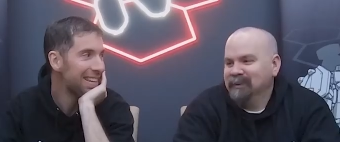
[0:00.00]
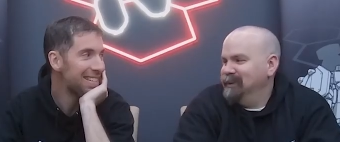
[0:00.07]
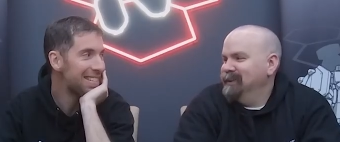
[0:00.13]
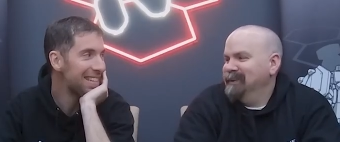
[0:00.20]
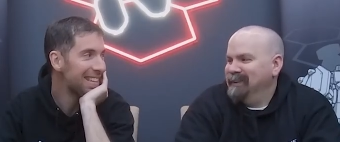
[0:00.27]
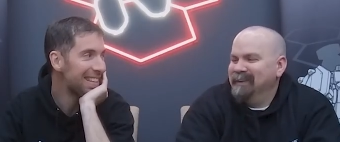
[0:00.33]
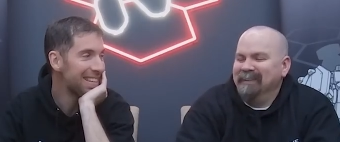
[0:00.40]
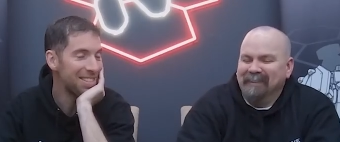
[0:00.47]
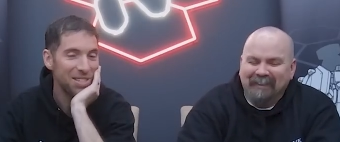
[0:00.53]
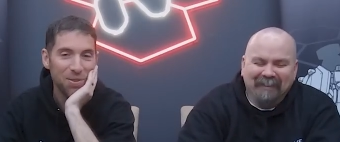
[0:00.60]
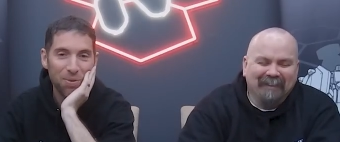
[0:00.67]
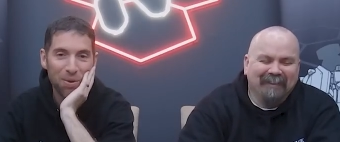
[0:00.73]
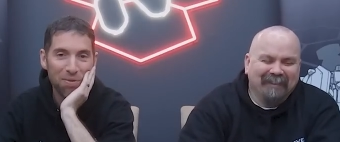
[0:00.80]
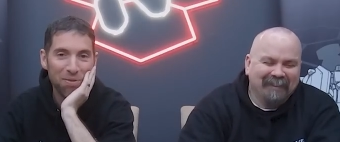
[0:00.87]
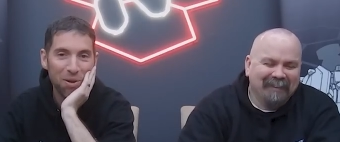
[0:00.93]
Speaker 1: they see this.
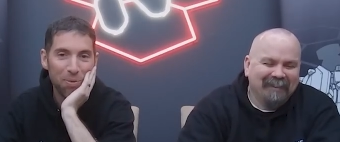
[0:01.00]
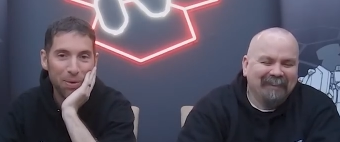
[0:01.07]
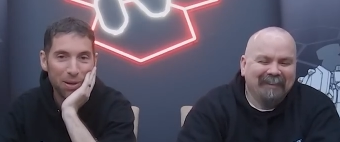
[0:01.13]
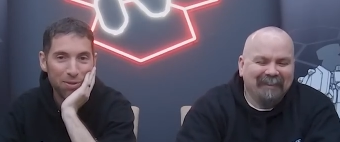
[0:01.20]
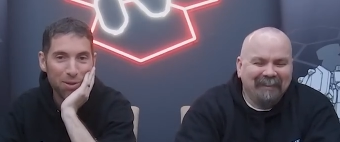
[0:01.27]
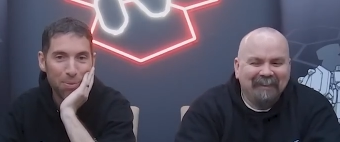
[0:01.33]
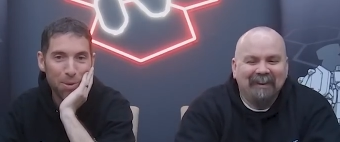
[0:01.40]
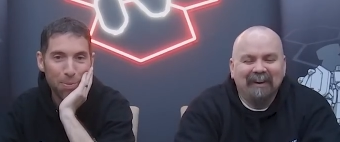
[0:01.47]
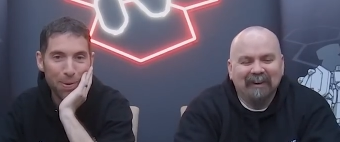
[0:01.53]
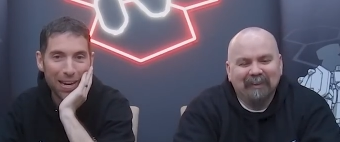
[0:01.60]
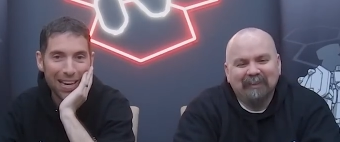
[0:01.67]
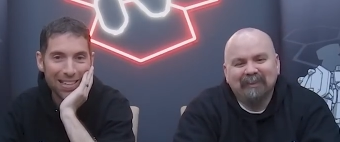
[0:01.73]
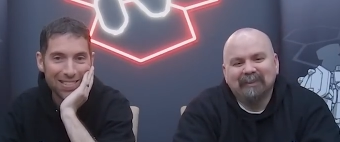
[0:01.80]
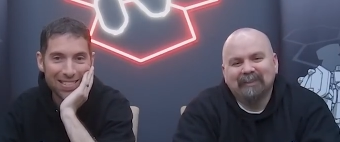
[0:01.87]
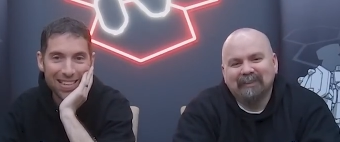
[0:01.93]
We're filming from yeah. the
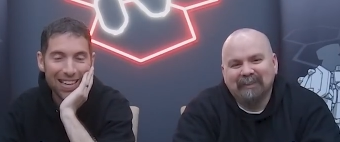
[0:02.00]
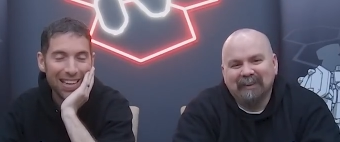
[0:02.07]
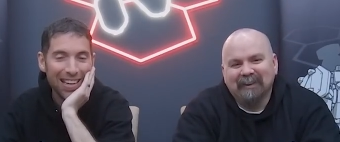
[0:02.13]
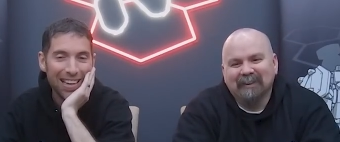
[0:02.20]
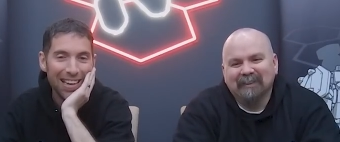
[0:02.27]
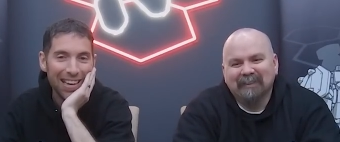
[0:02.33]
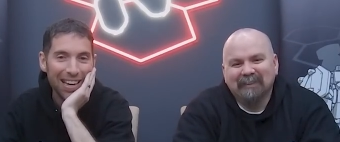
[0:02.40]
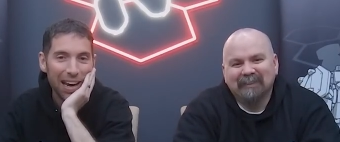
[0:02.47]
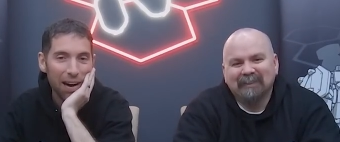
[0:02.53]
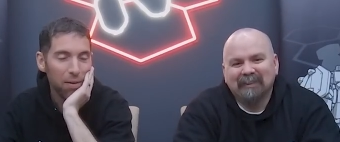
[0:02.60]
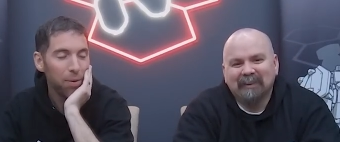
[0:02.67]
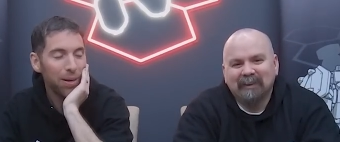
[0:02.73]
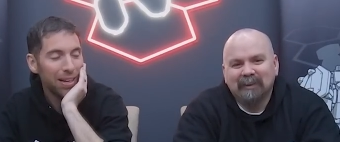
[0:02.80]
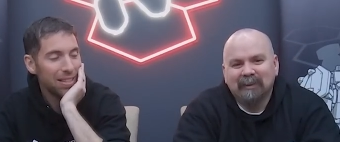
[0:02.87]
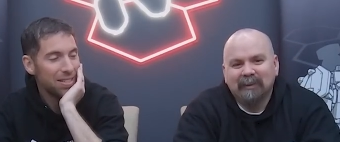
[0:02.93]
past. Yeah.
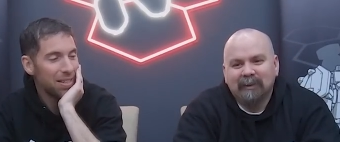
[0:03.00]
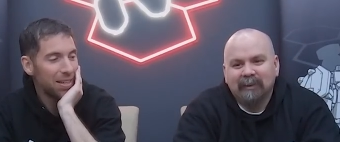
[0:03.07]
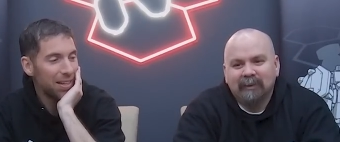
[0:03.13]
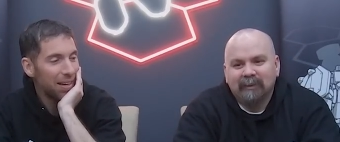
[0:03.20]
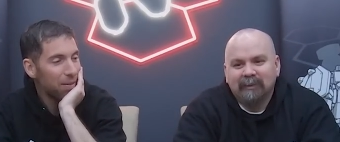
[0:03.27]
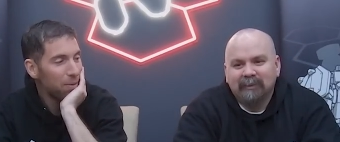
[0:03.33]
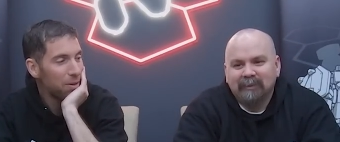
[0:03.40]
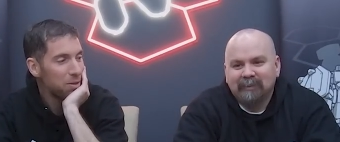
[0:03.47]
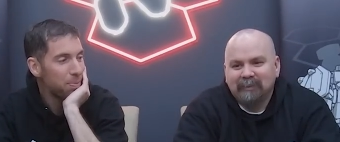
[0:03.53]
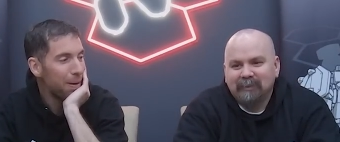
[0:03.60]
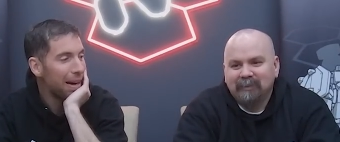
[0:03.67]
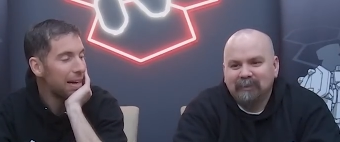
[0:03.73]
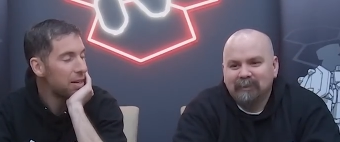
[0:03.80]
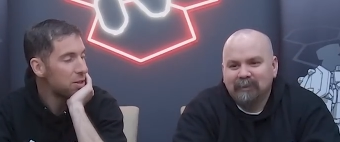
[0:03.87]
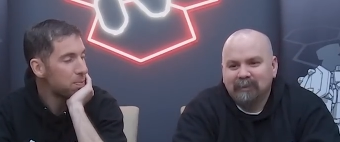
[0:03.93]
Everyone gets a, everyone's
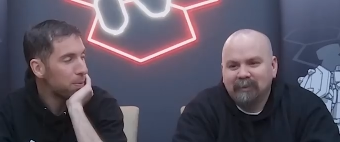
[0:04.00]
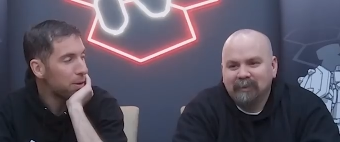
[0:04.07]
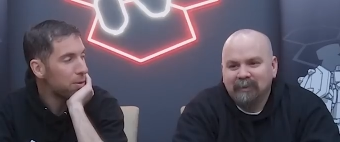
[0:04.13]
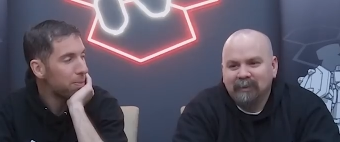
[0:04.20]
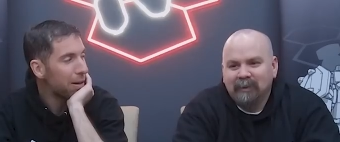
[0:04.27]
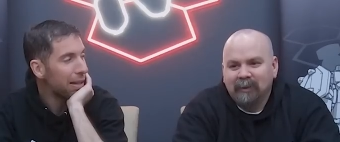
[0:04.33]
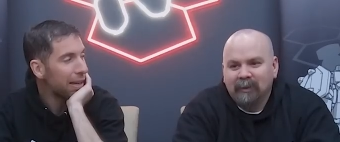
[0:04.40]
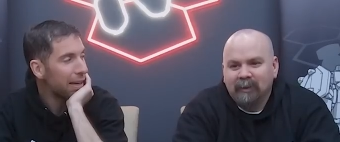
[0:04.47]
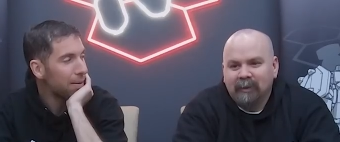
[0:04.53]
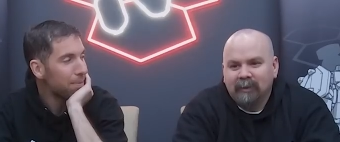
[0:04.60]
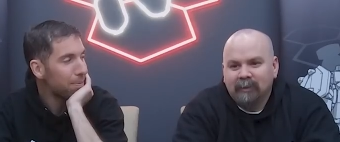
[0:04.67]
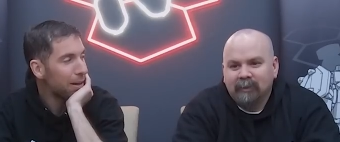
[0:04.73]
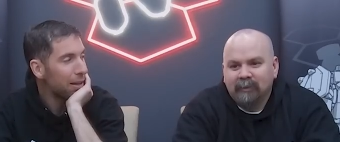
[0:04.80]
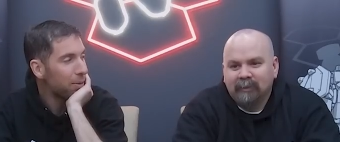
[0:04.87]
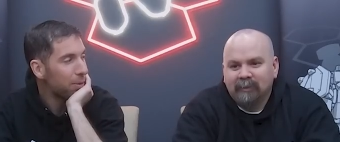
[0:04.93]
mind is blown by that,
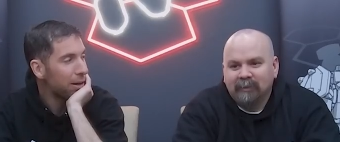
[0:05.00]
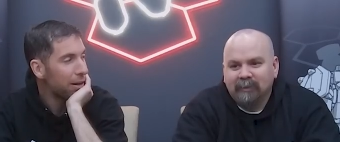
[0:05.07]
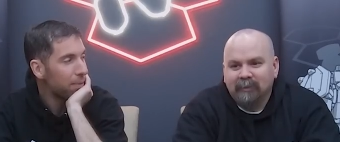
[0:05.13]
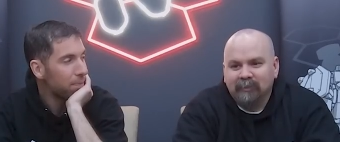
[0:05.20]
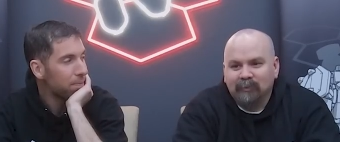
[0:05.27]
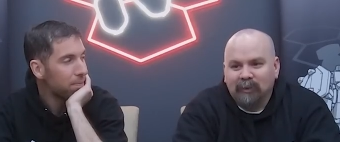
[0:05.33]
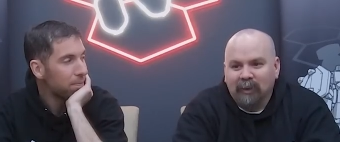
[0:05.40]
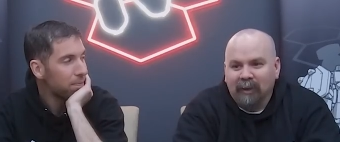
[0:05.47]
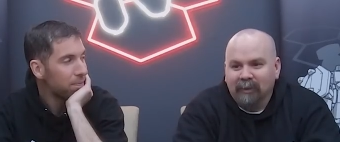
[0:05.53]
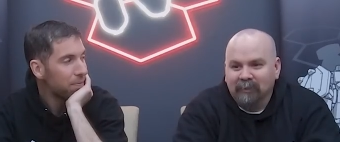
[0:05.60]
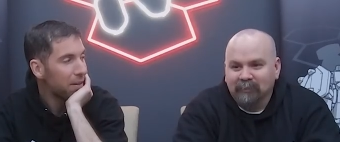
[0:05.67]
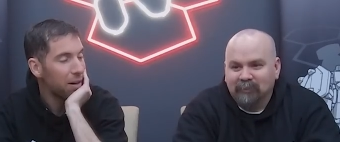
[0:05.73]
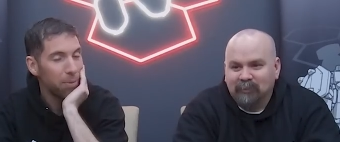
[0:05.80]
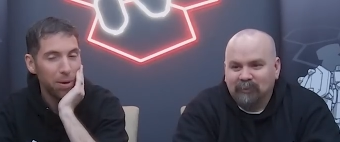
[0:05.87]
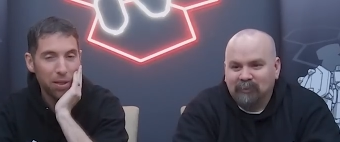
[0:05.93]
by the way. That
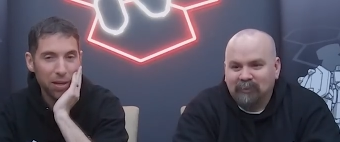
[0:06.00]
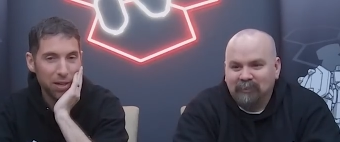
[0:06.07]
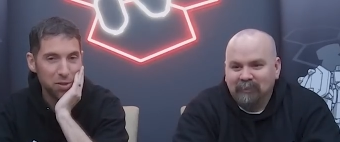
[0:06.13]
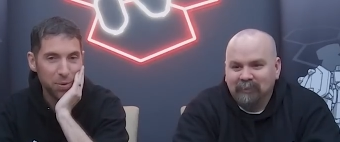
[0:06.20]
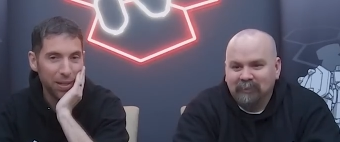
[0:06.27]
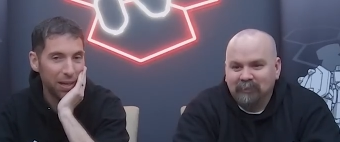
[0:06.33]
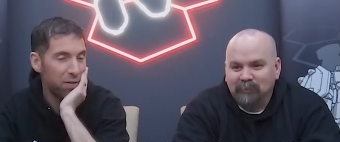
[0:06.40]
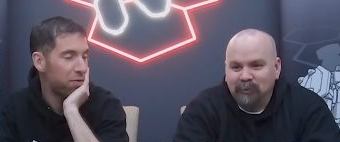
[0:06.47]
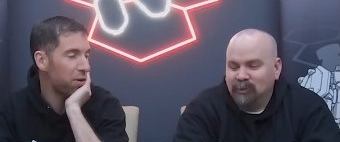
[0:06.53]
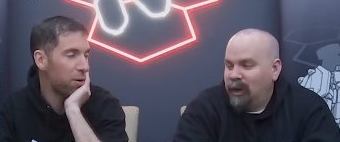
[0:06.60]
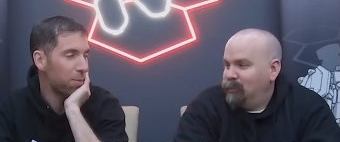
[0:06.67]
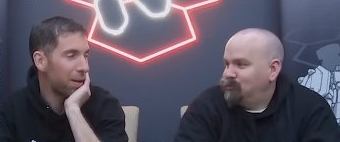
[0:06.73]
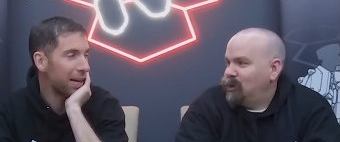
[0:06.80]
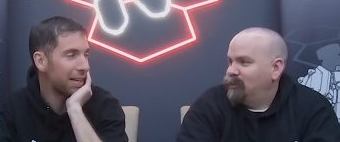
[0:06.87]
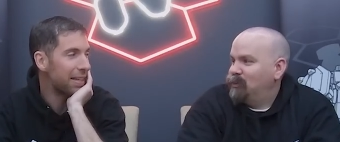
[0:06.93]
Everybody thinks we like
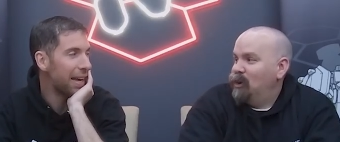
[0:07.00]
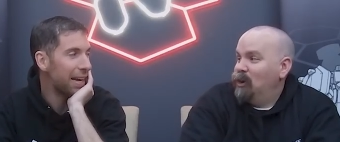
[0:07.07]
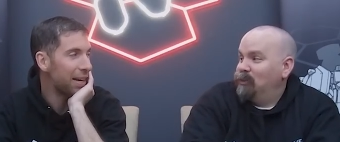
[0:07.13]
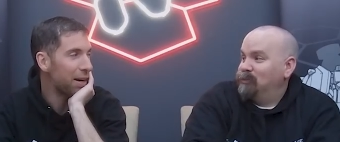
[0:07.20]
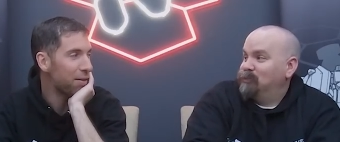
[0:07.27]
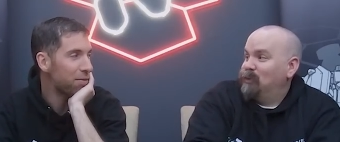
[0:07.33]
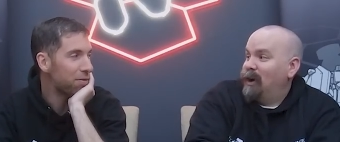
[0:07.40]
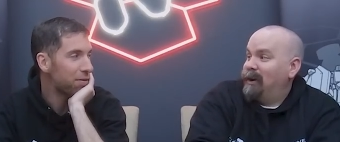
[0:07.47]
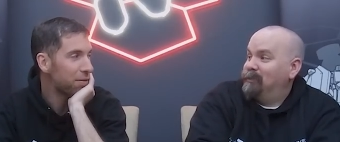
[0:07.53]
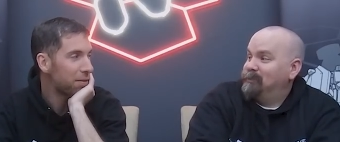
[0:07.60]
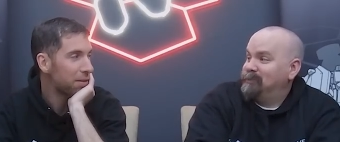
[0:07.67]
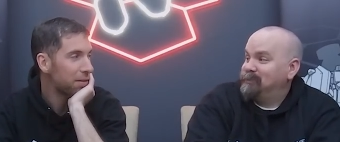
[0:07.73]
film like out, day oh, up. Wow.